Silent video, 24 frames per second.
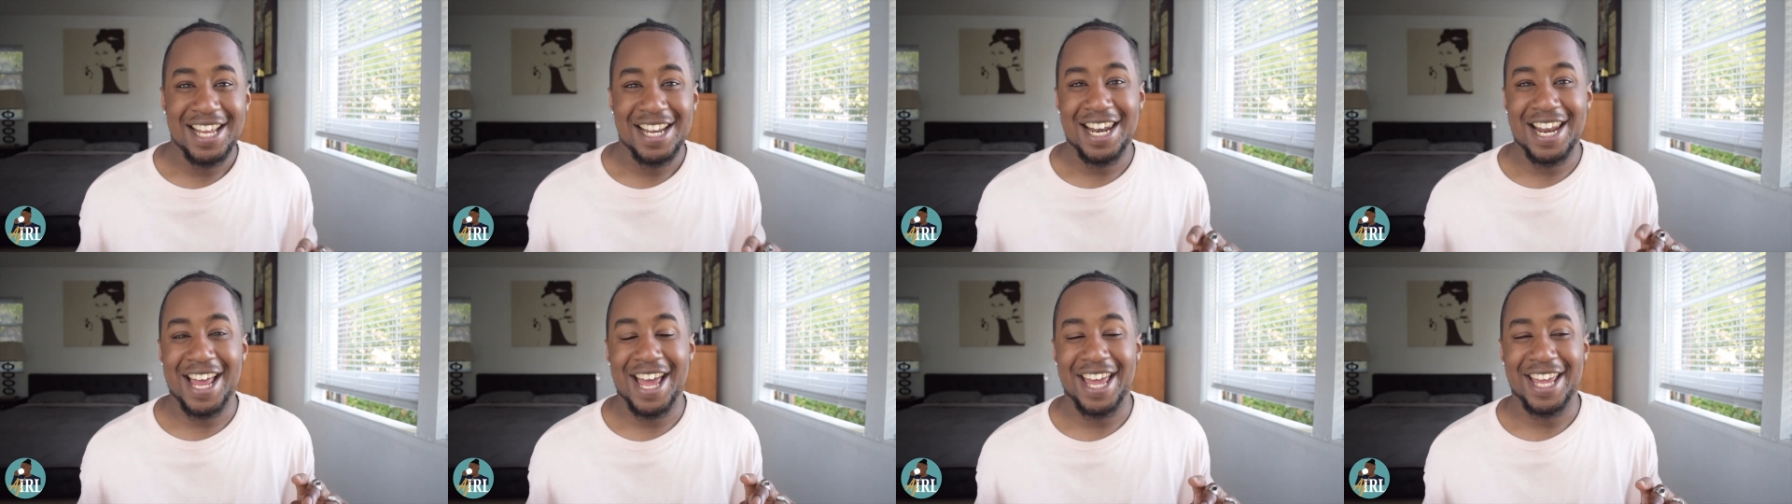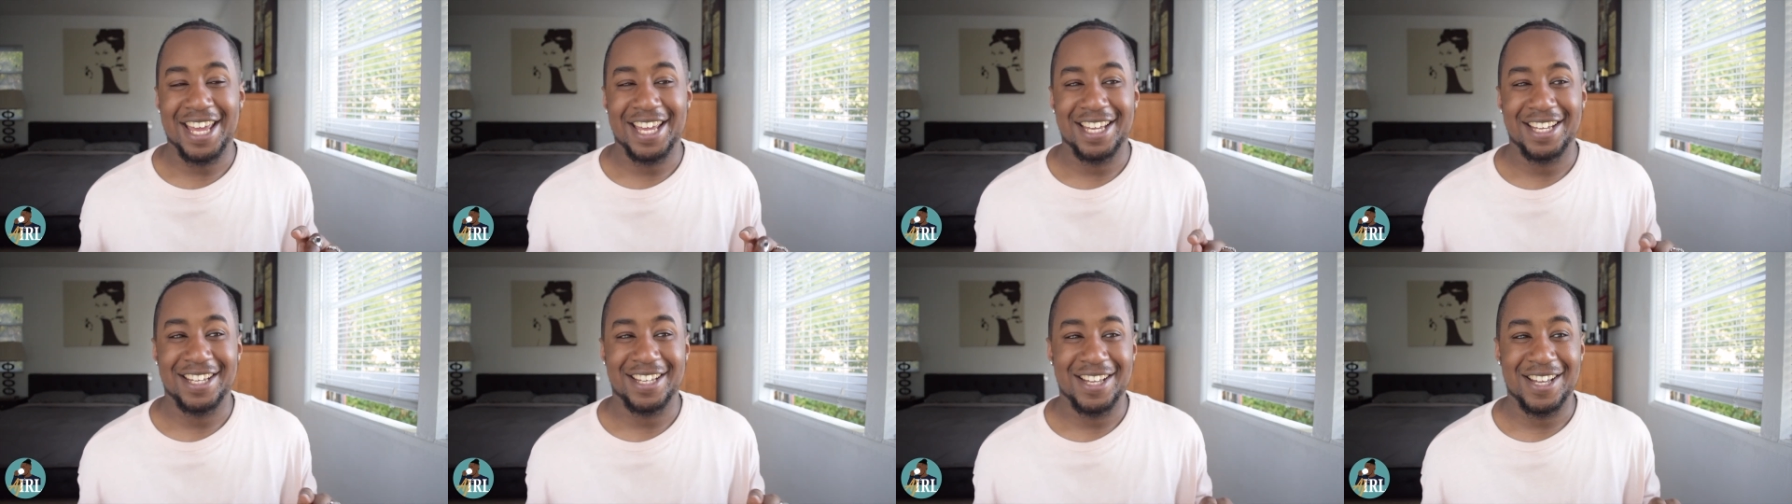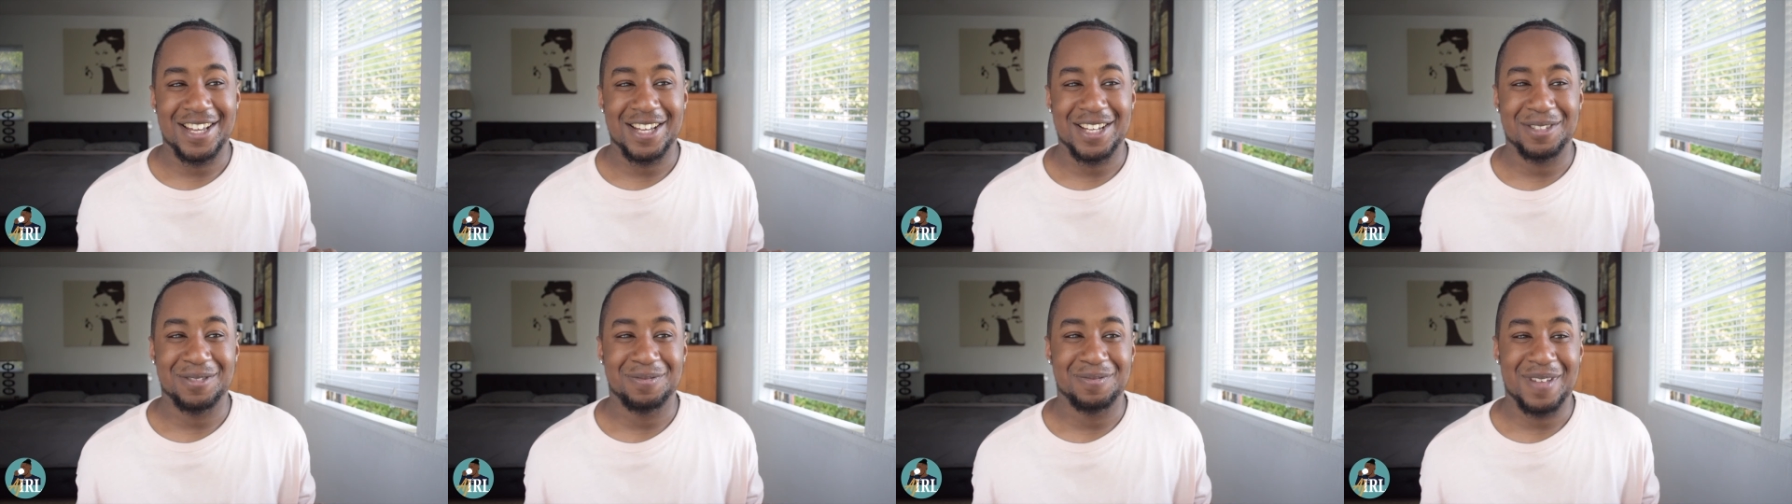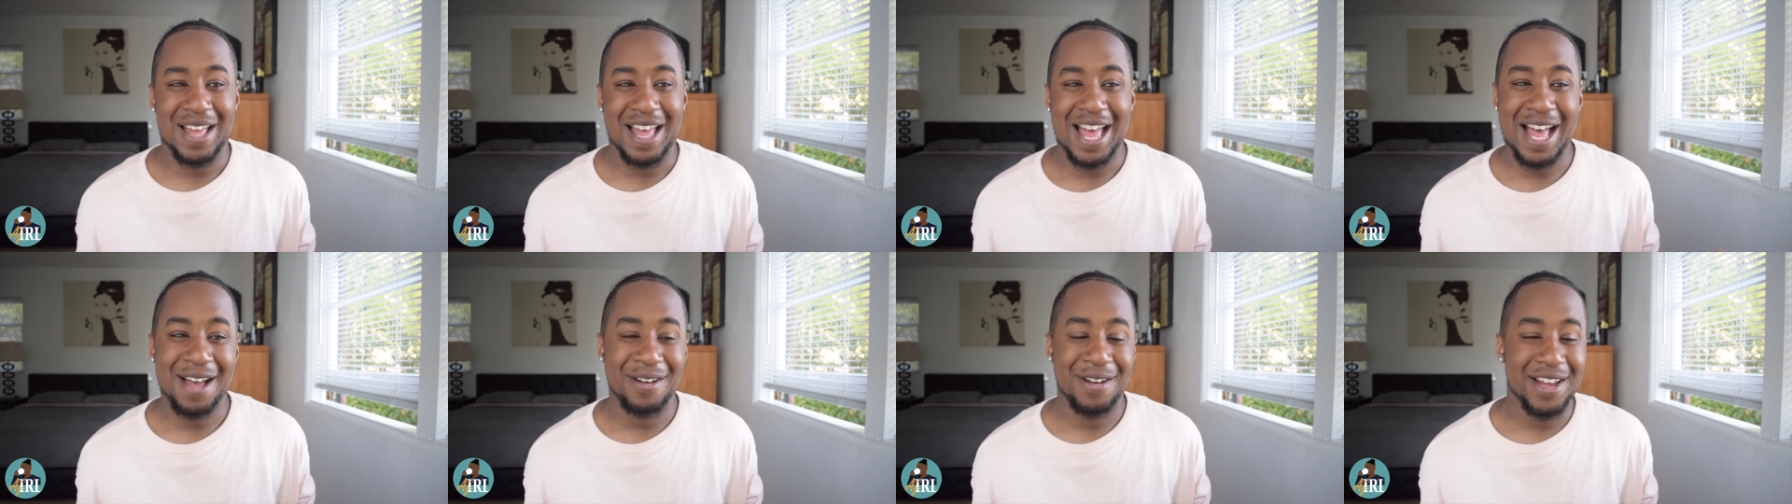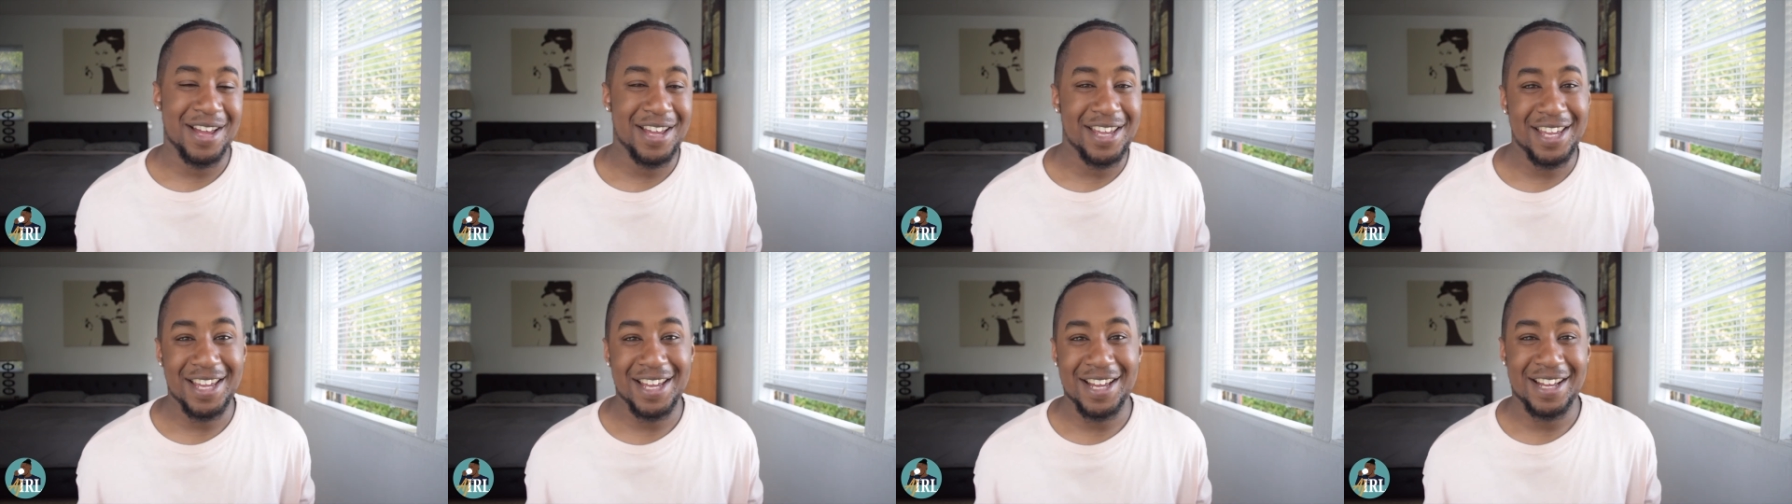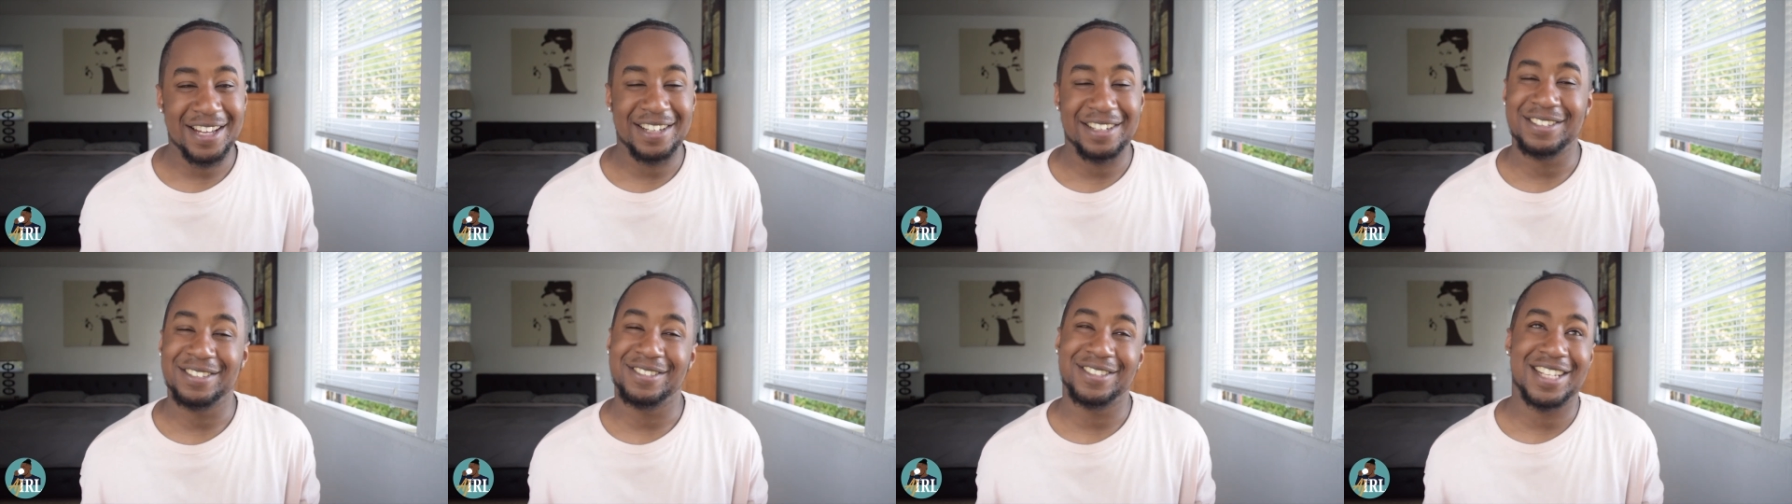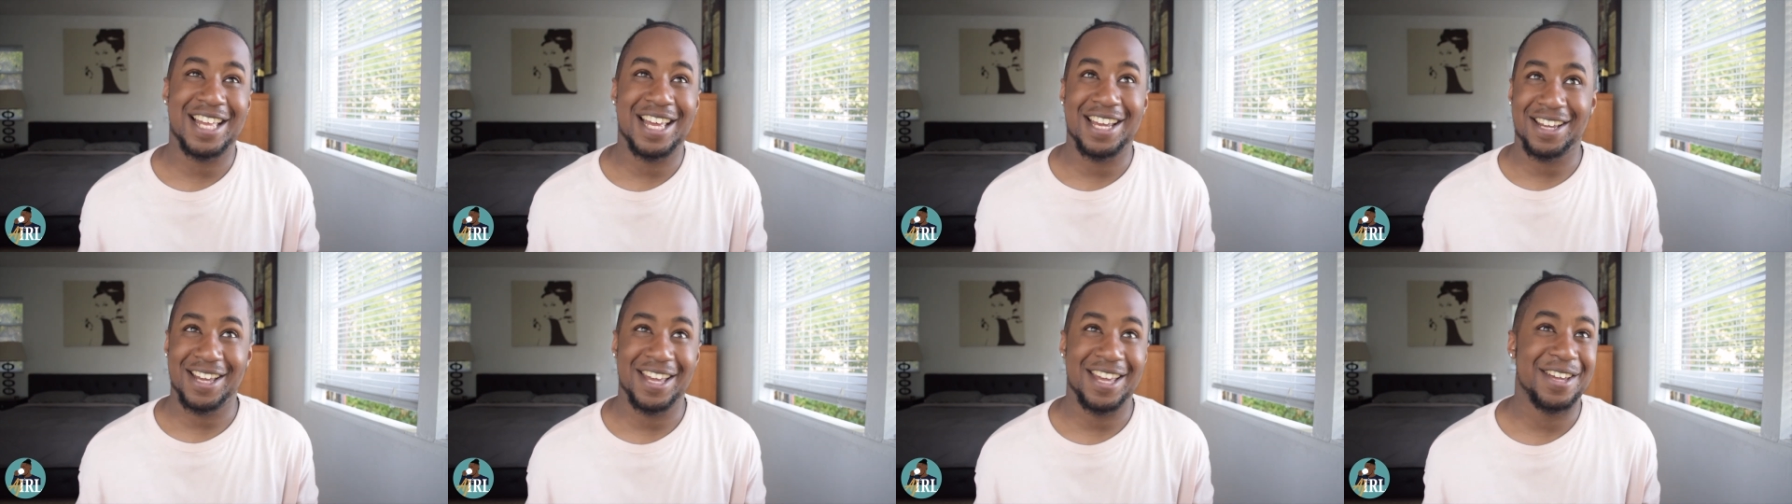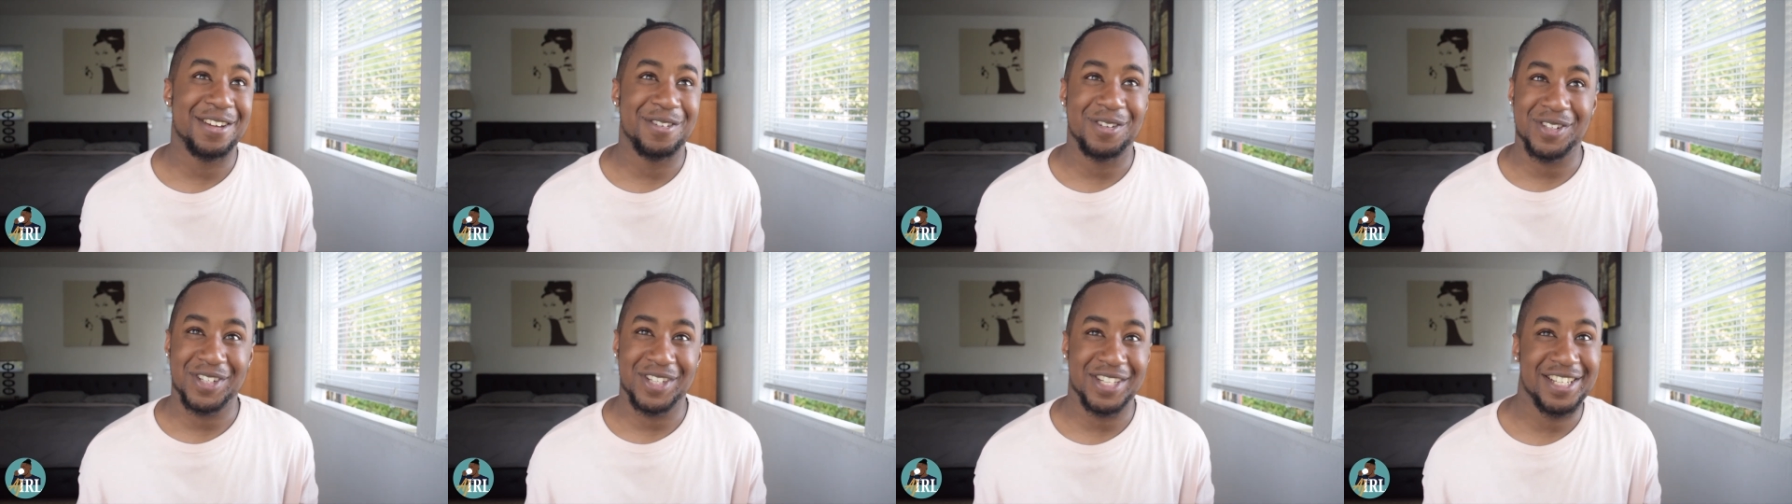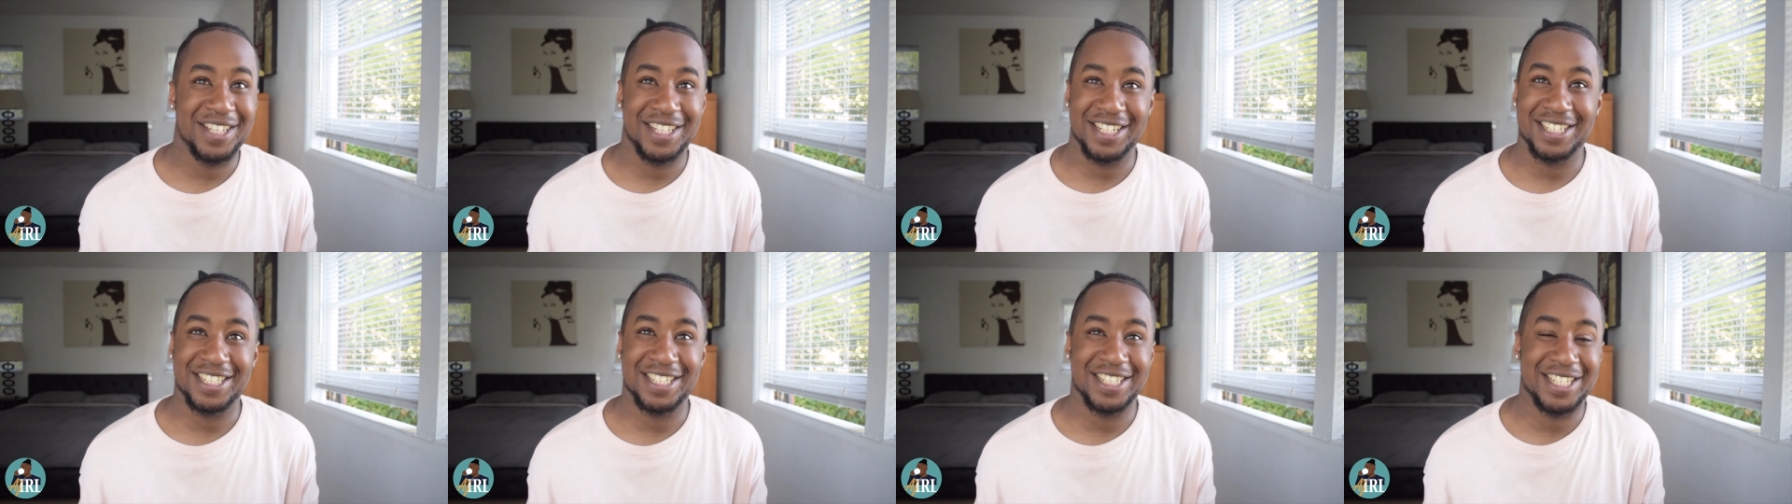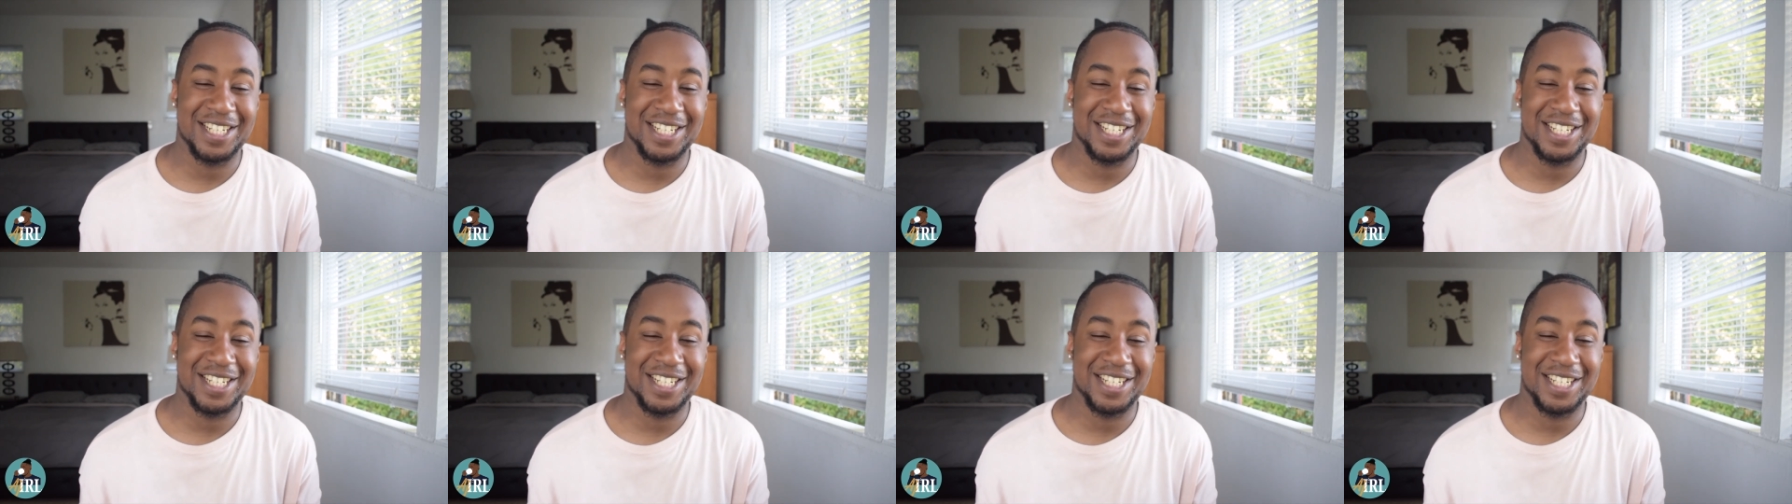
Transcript: like um how are y'all and I was like hey we're good and